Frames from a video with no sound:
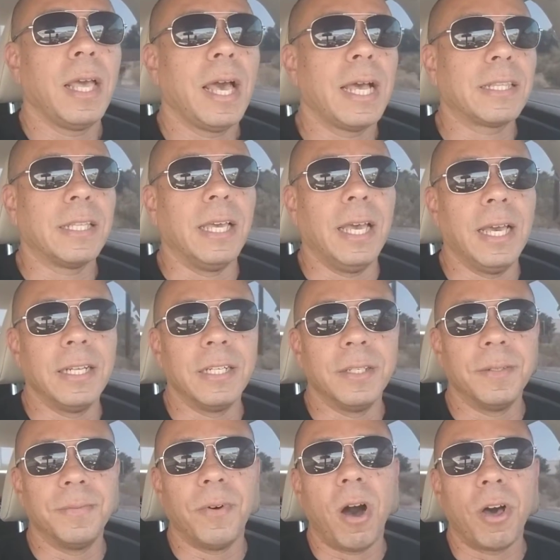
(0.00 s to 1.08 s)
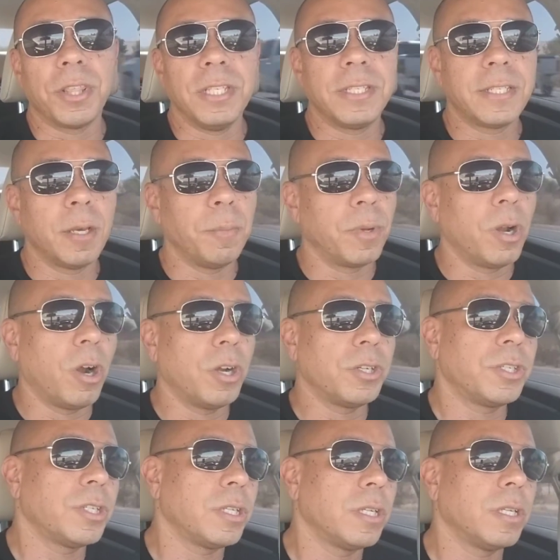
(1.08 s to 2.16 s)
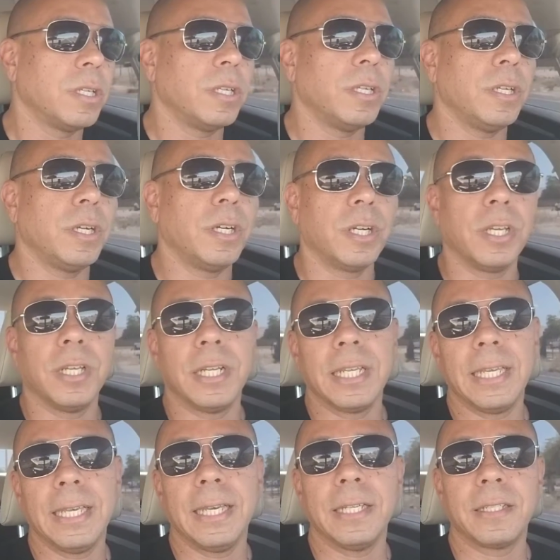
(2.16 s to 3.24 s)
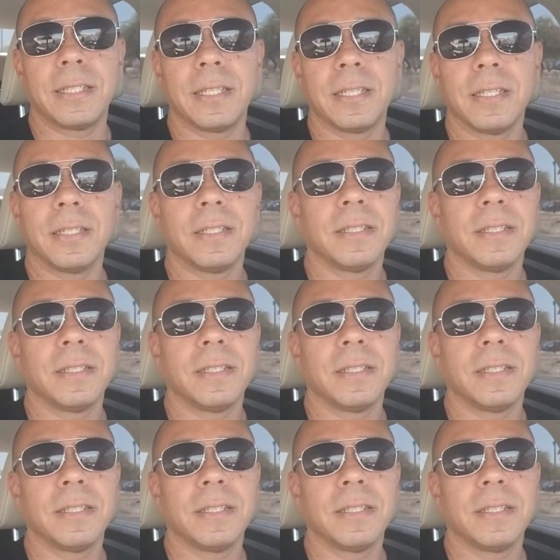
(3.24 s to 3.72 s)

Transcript: at the end of all these seminars, you're gonna get